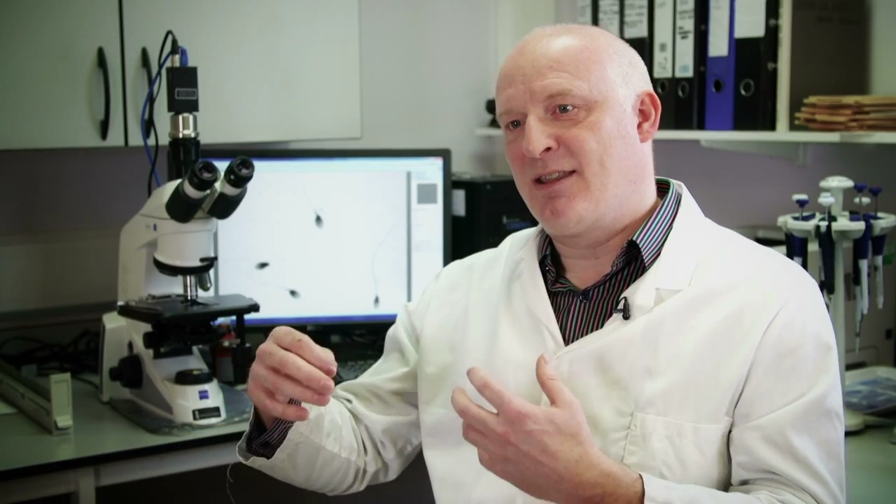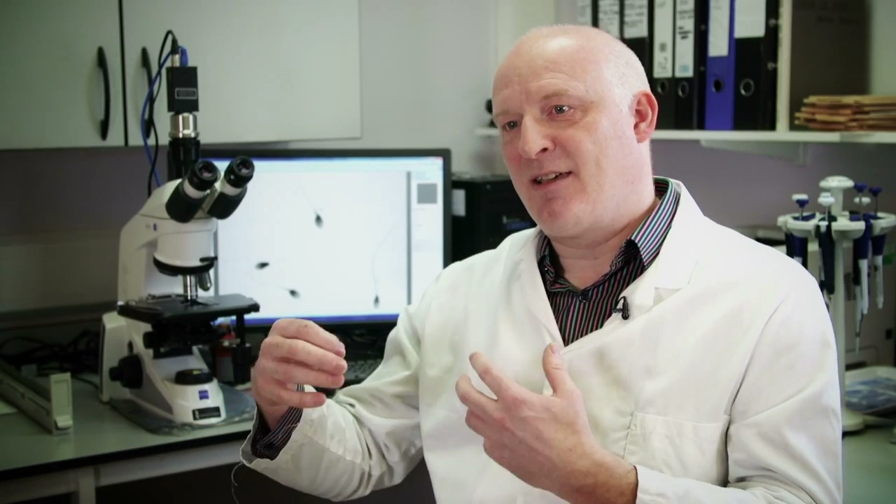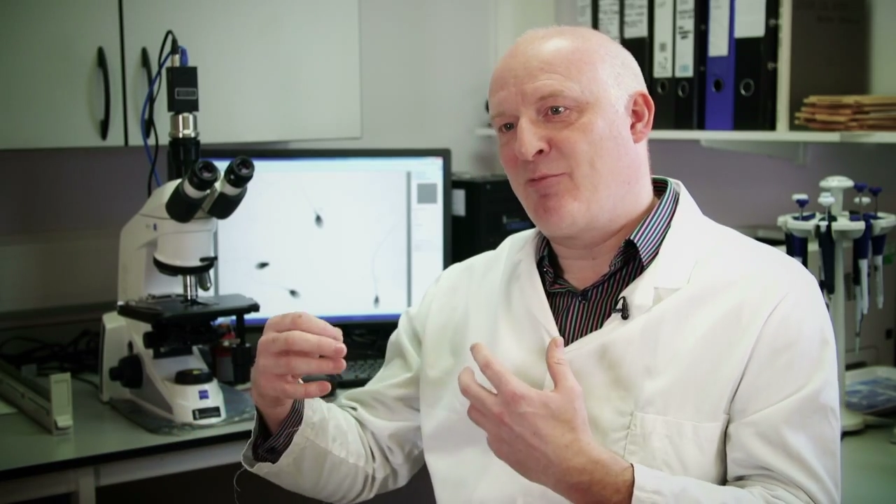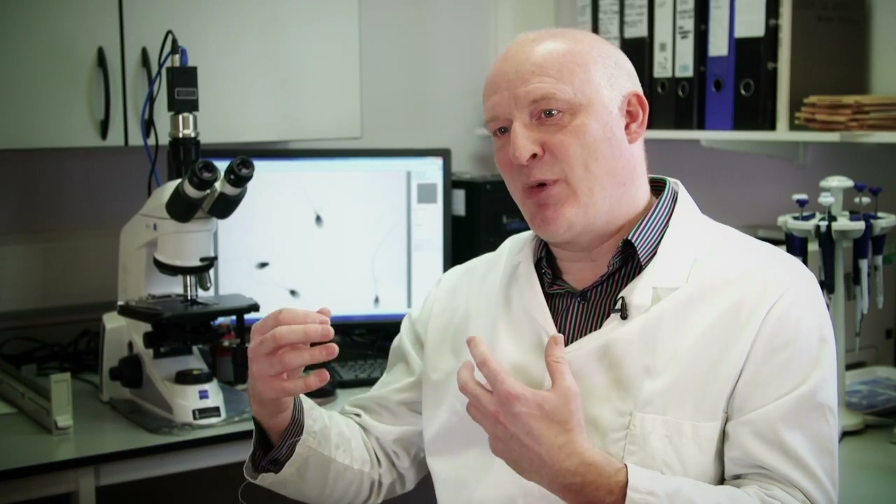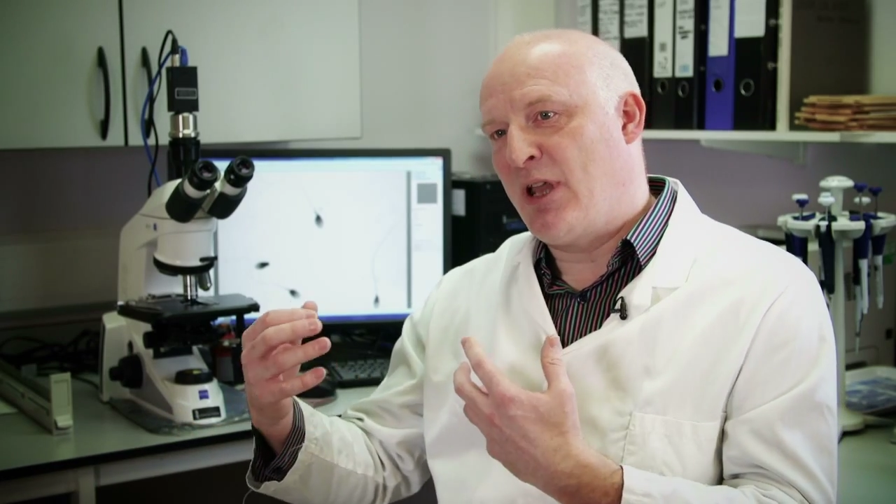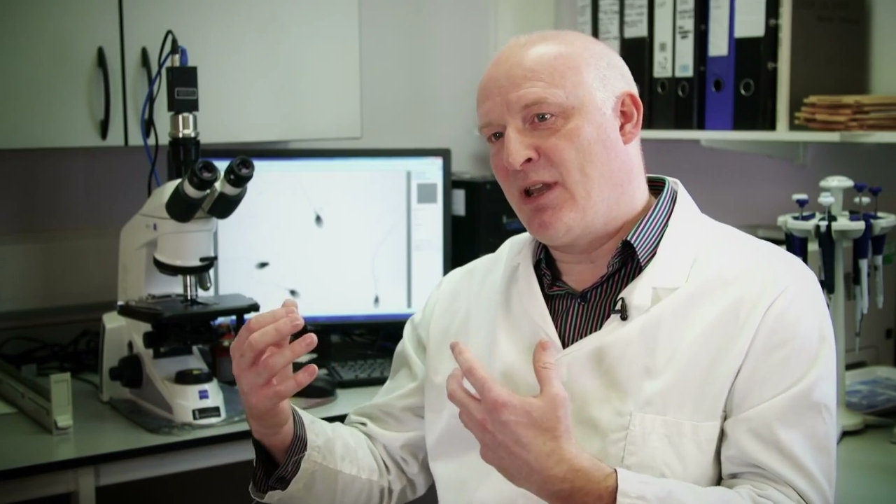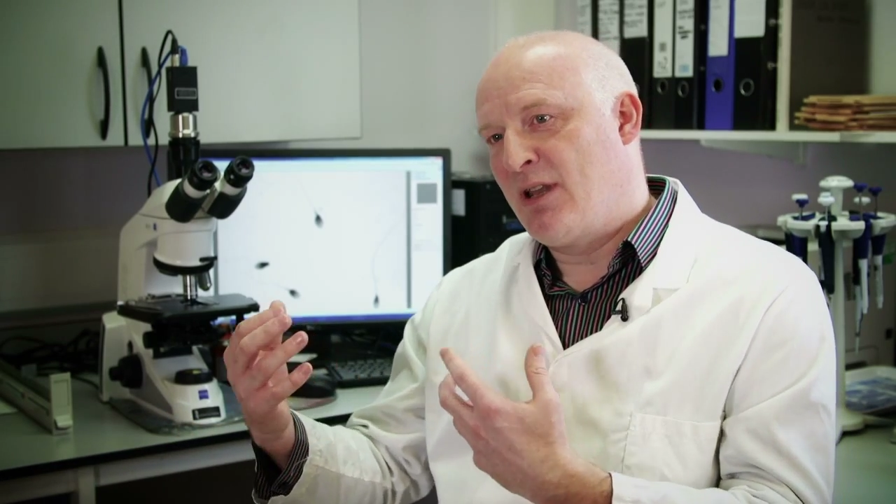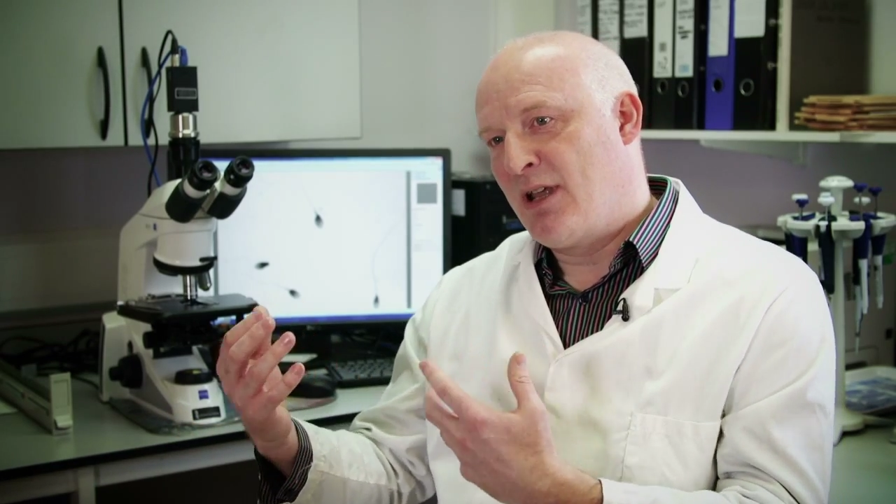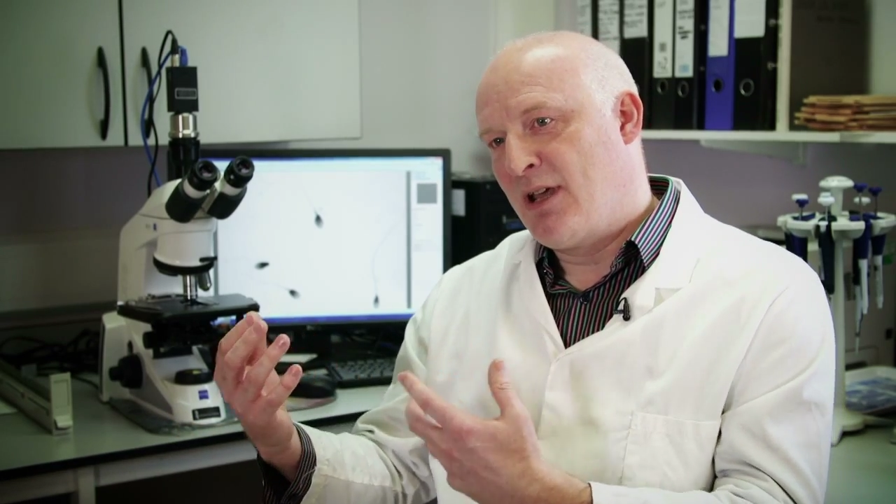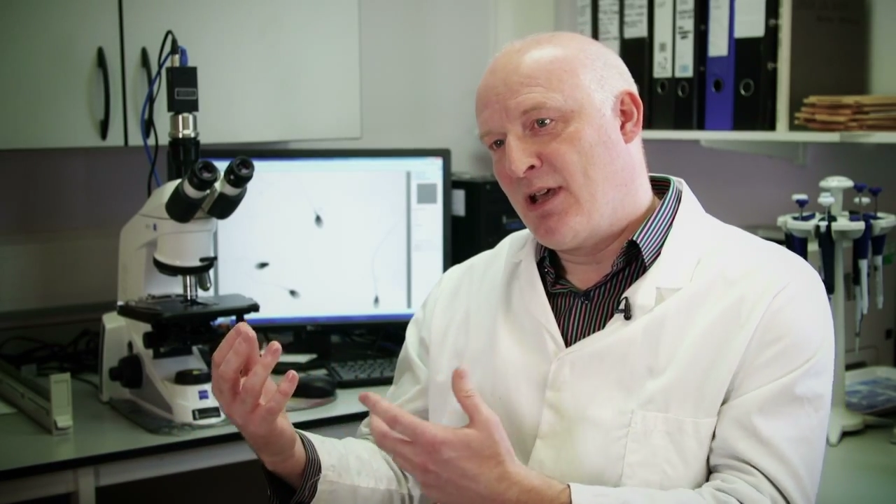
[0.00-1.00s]
they've been
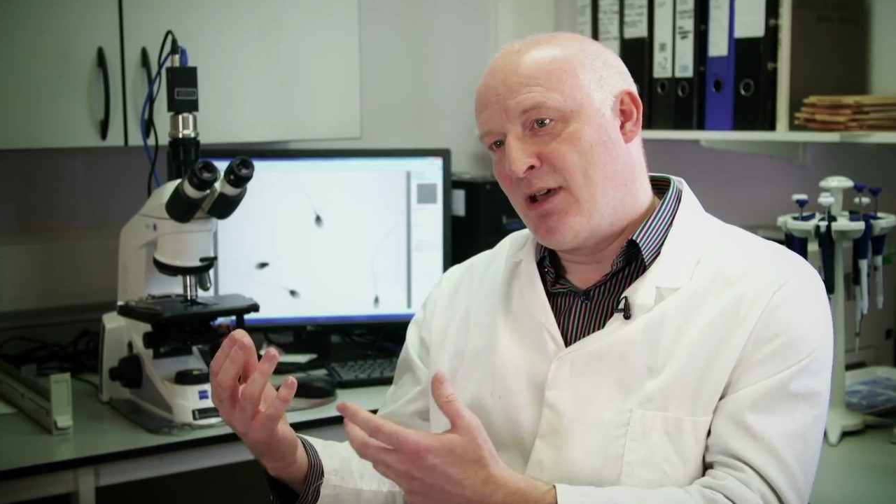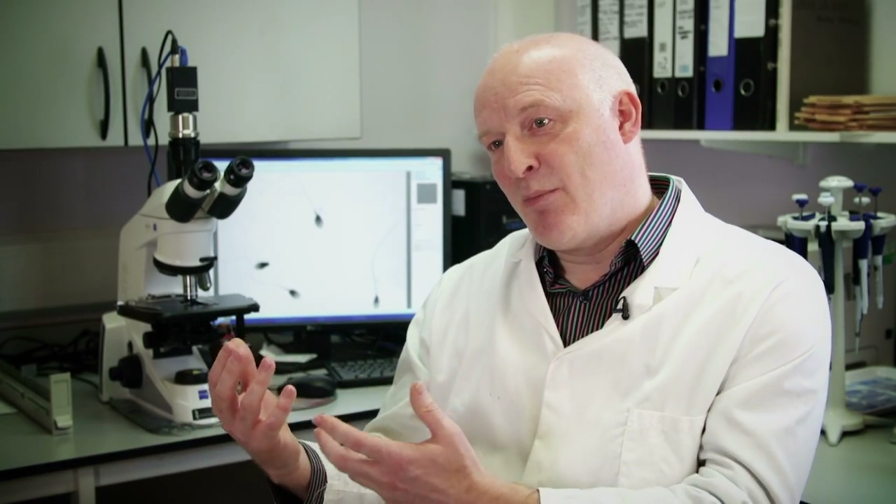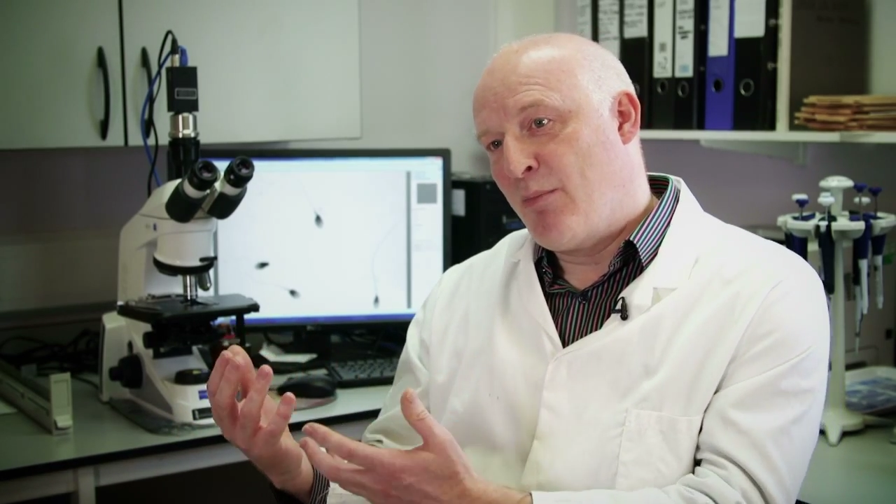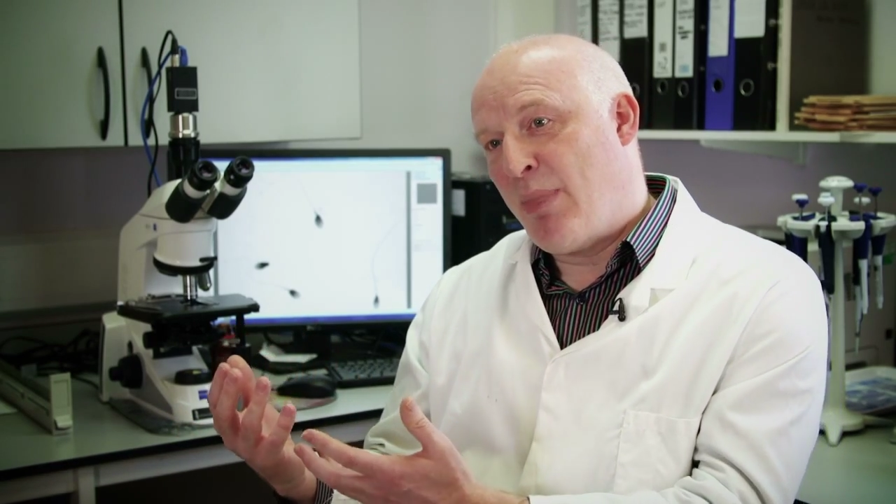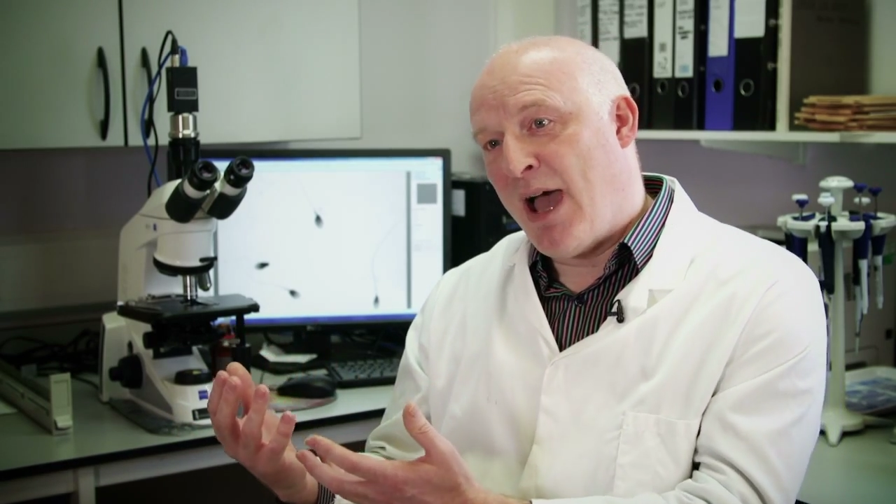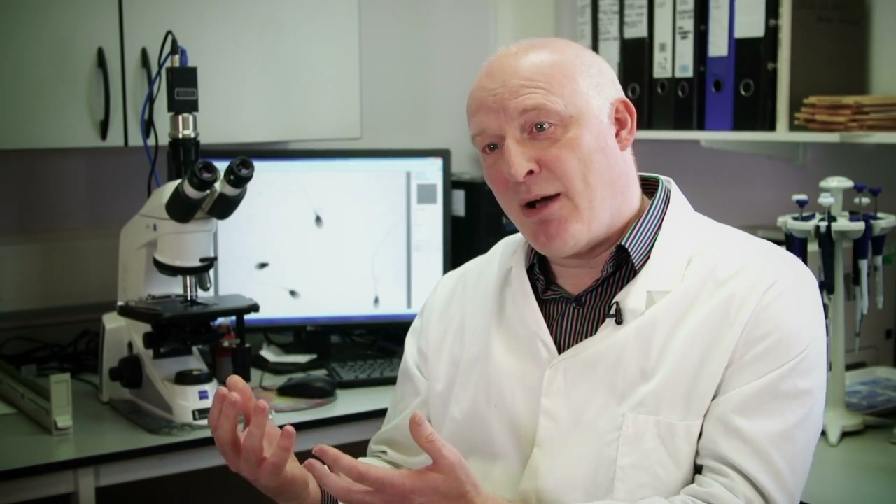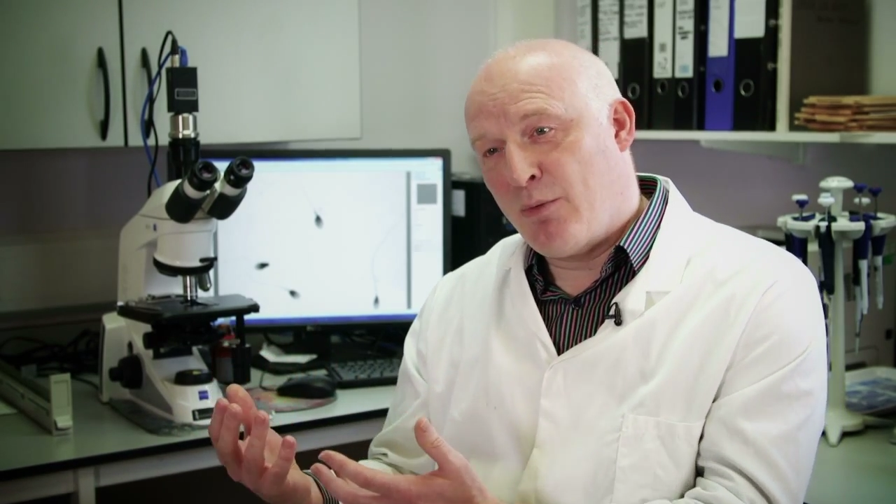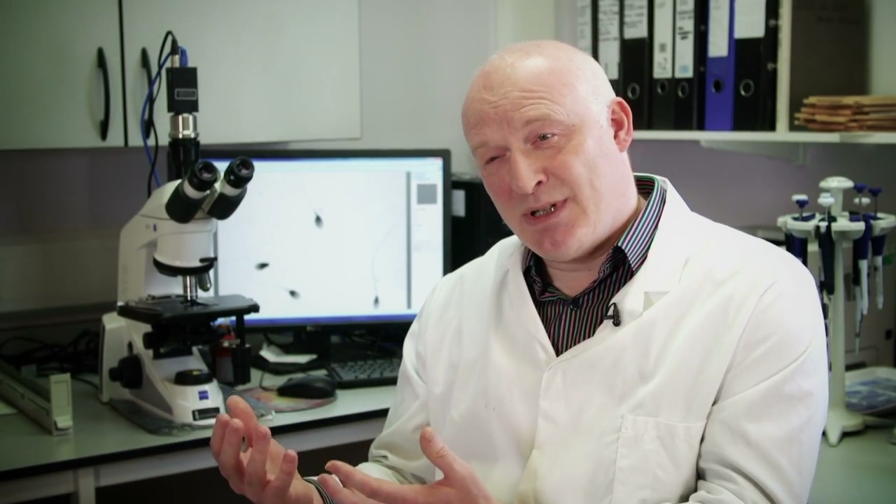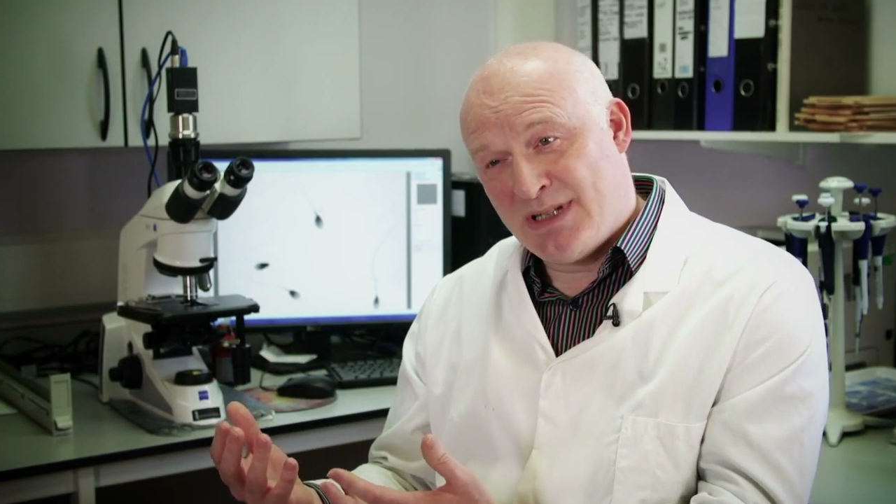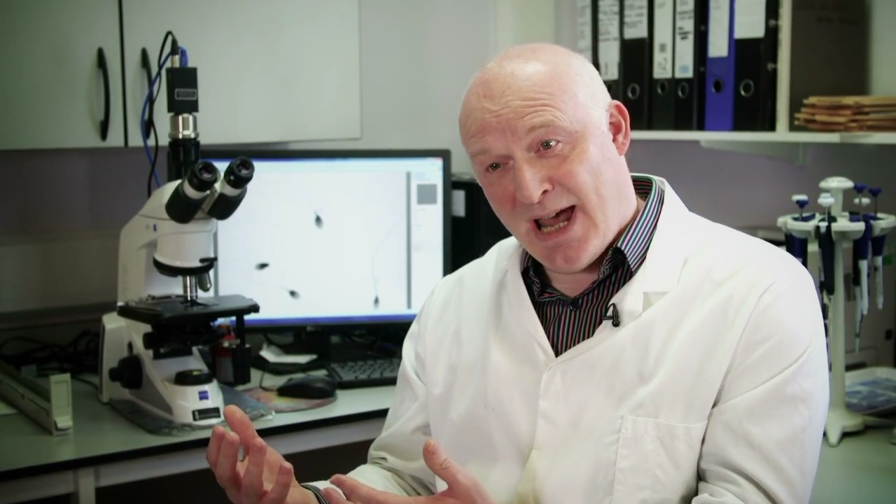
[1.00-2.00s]
powered